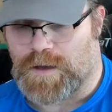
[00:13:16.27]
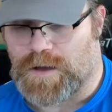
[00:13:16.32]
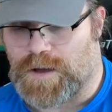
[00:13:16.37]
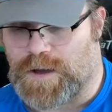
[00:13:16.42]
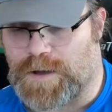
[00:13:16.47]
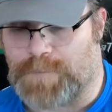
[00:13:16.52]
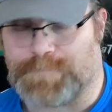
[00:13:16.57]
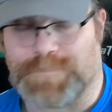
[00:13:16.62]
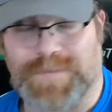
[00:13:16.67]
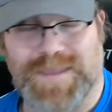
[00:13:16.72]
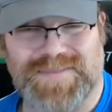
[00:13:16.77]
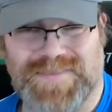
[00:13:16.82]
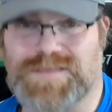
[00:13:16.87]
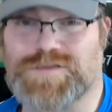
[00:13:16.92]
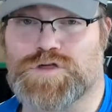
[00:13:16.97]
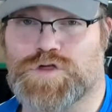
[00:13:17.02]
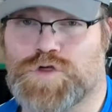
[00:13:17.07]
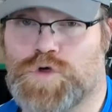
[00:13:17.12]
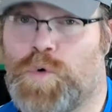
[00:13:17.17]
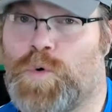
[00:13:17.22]
Um, and
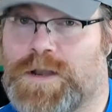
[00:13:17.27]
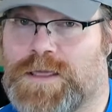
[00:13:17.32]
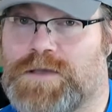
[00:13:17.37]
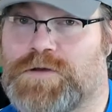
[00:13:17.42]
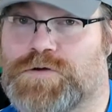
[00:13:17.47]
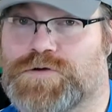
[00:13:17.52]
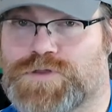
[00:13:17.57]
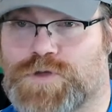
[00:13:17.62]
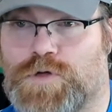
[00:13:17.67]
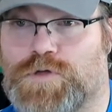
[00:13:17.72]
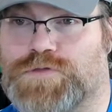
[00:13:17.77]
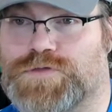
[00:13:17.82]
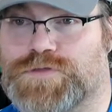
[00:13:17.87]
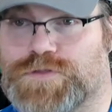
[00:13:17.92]
that's 20 years old.